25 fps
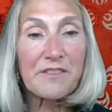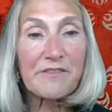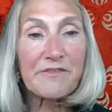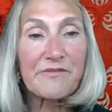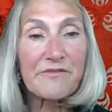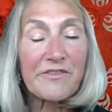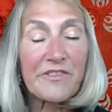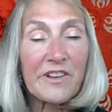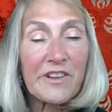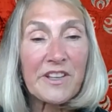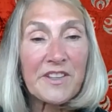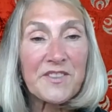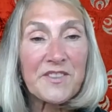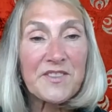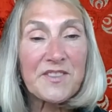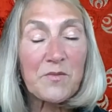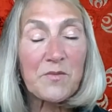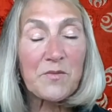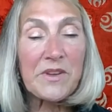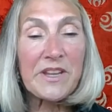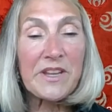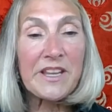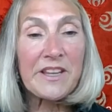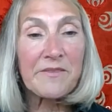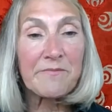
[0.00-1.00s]
of funds
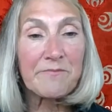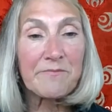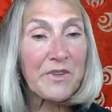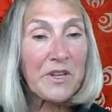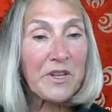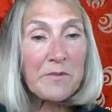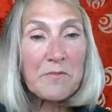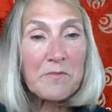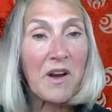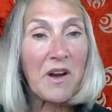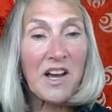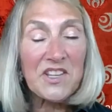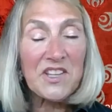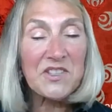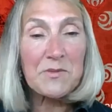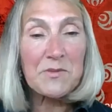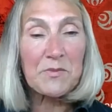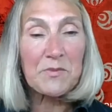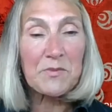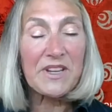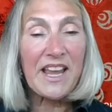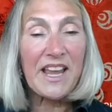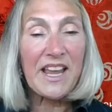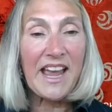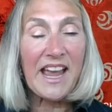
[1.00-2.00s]
we can
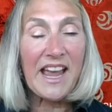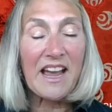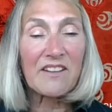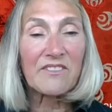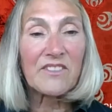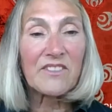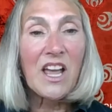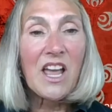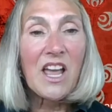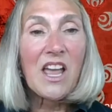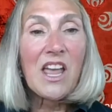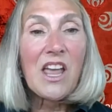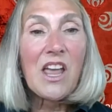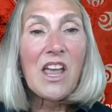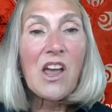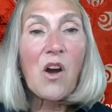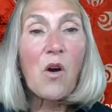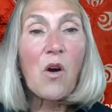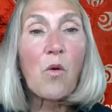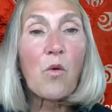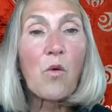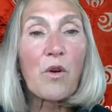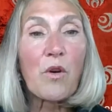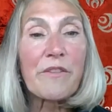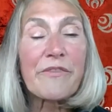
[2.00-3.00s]
possibly have,
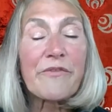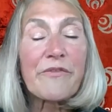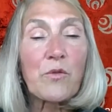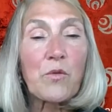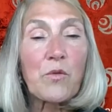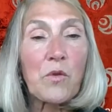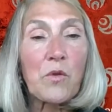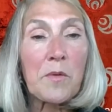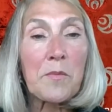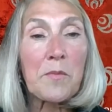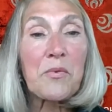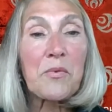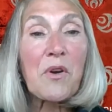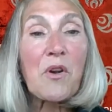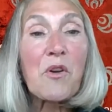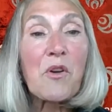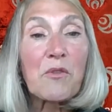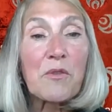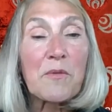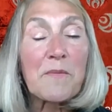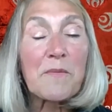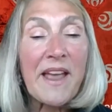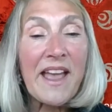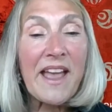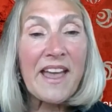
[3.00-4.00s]
or for
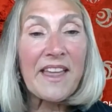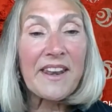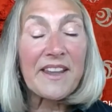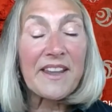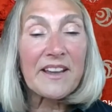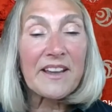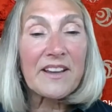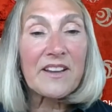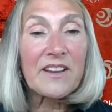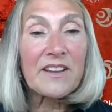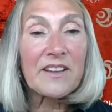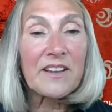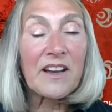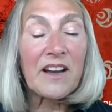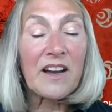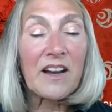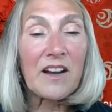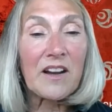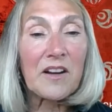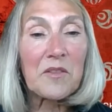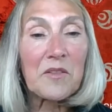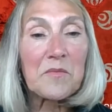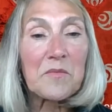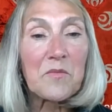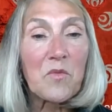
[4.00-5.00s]
programmatic
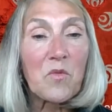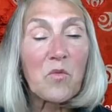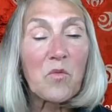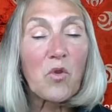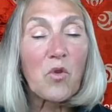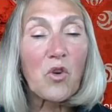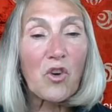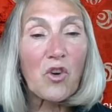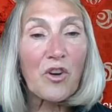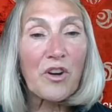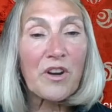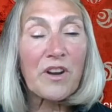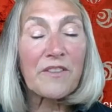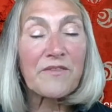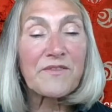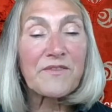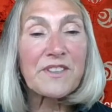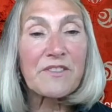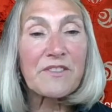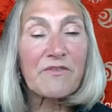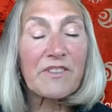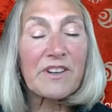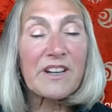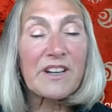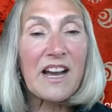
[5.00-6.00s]
work of
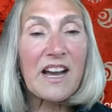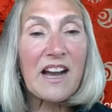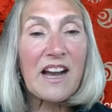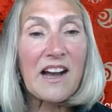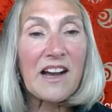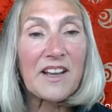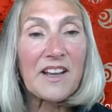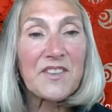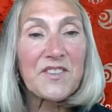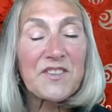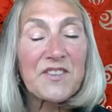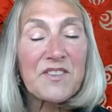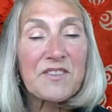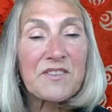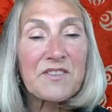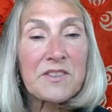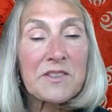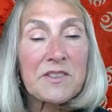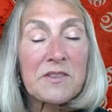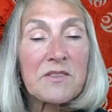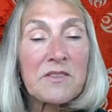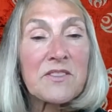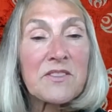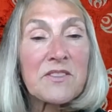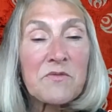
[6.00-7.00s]
different
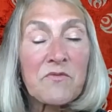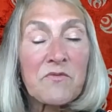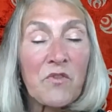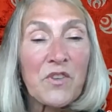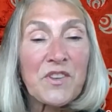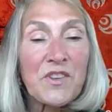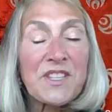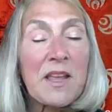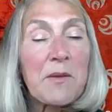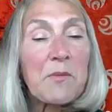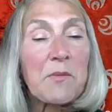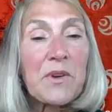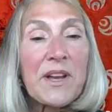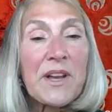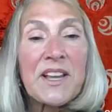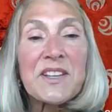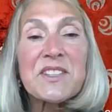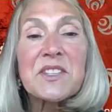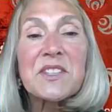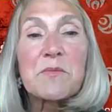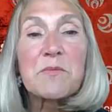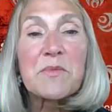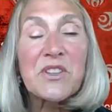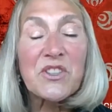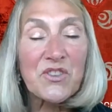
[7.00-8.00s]
kinds, for example,
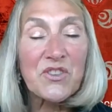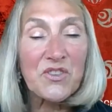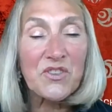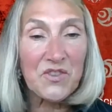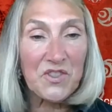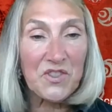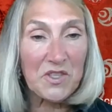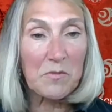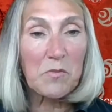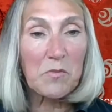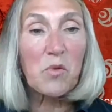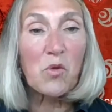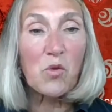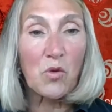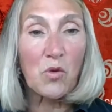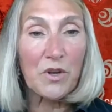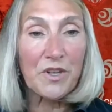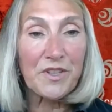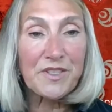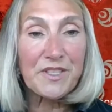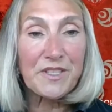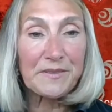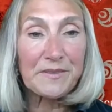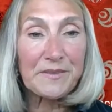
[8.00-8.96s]
exhibition support.